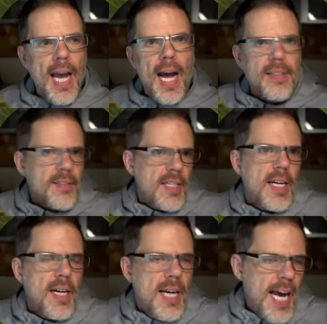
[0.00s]
at
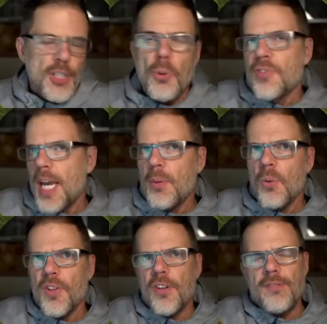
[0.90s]
actual
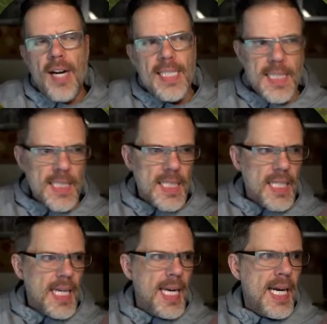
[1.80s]
table with your friends.
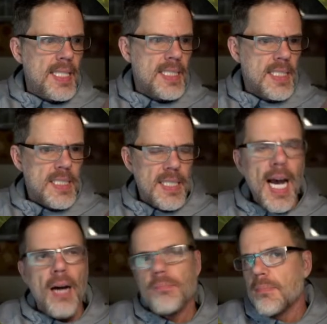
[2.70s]
And
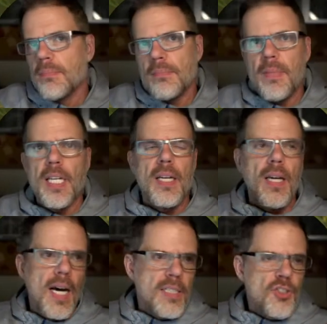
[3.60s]
yeah,
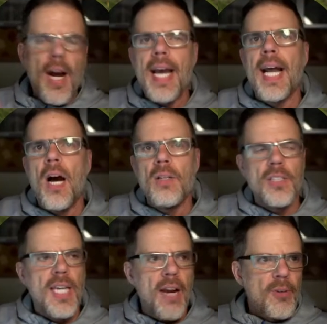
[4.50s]
try it
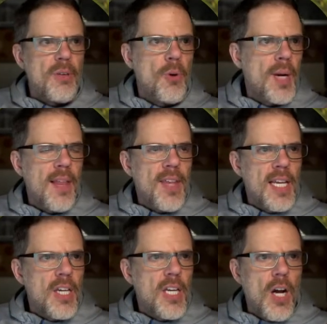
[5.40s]
out. You can't really ruin
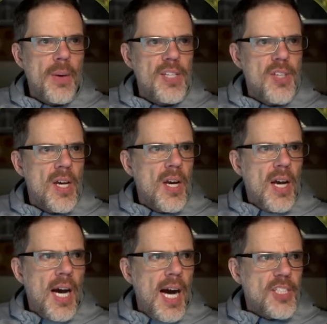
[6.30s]
anything. You can always
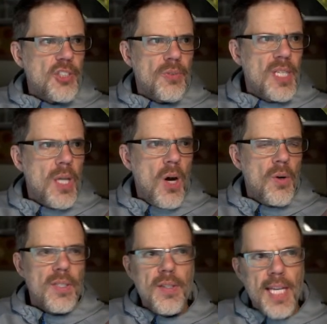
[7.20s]
just
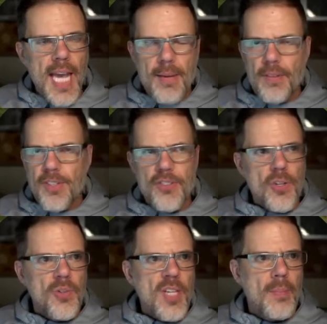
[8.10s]
reload the game if you
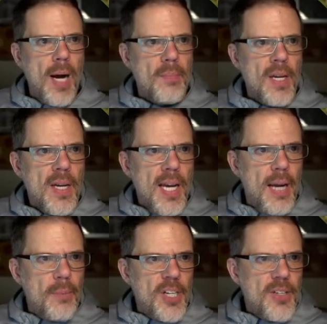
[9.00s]
screw something up.
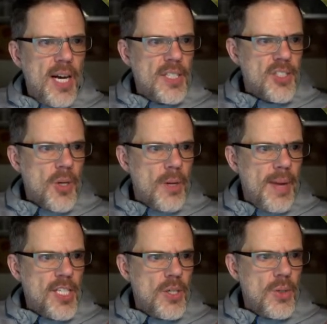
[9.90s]
And when you're done, just go to
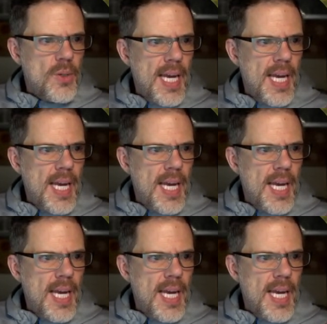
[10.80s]
menu